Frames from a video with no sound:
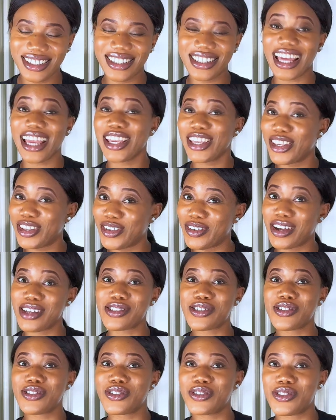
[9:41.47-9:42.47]
Thank you
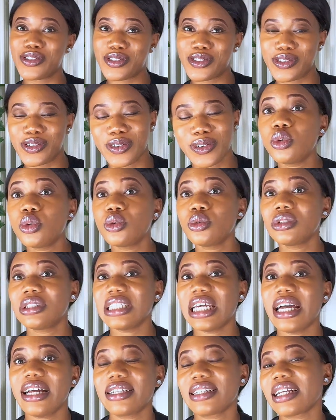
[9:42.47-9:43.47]
as you do so. Rules
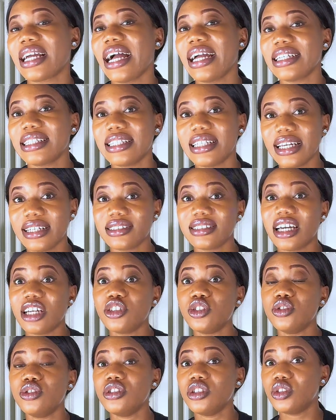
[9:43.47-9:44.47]
and guidelines that
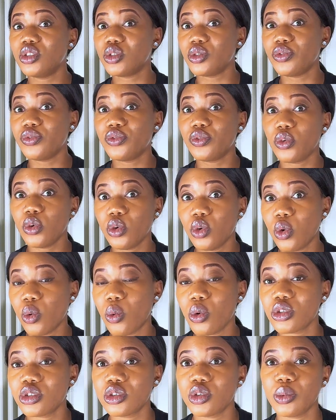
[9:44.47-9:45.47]
you need to follow
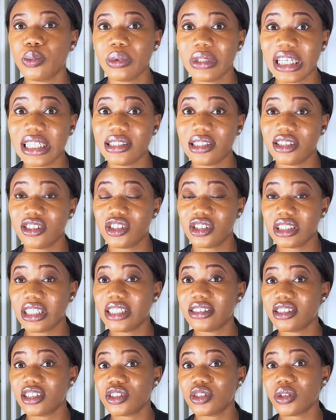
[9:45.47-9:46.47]
once you open an international
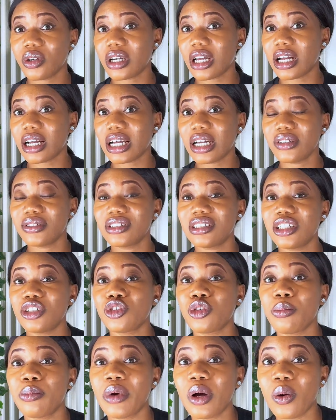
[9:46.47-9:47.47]
TikTok account here.
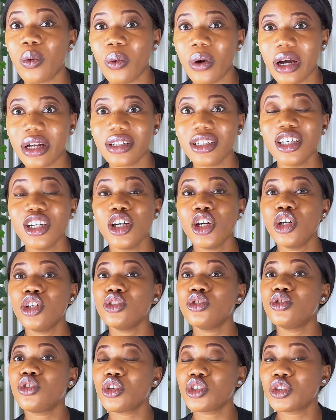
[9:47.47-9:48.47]
Number 1,
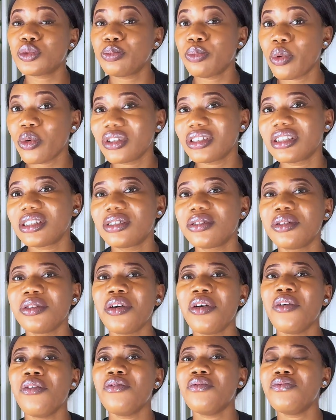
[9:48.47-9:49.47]
don't post
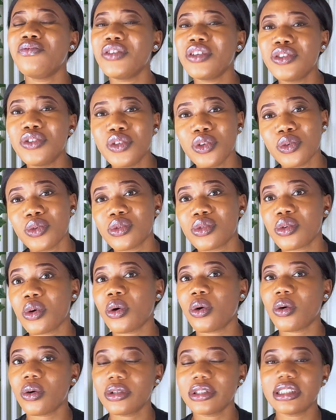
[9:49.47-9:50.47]
videos
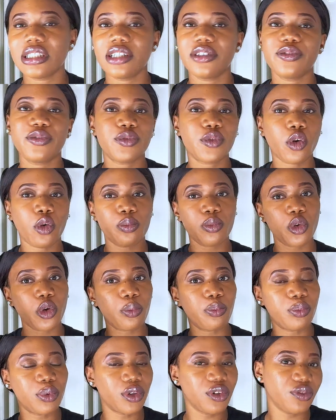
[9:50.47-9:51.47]
or content from your
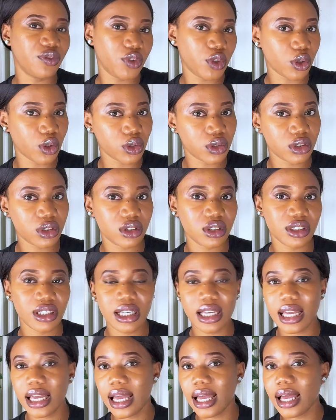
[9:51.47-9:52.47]
previous
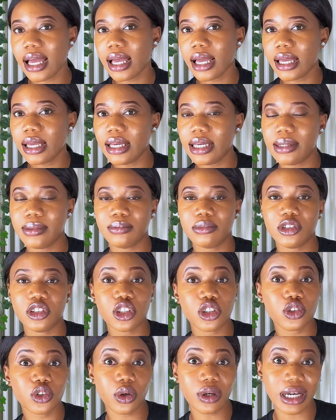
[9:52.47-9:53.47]

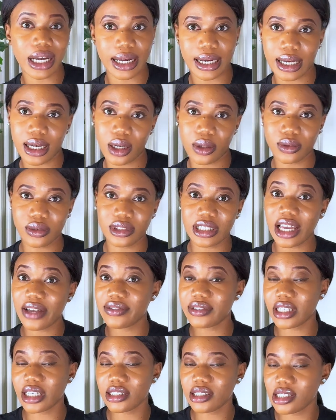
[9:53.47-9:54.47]
TikTok account. I've
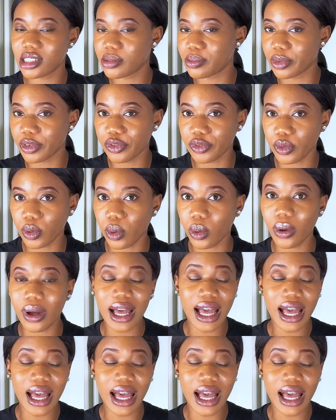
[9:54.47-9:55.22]
said this before.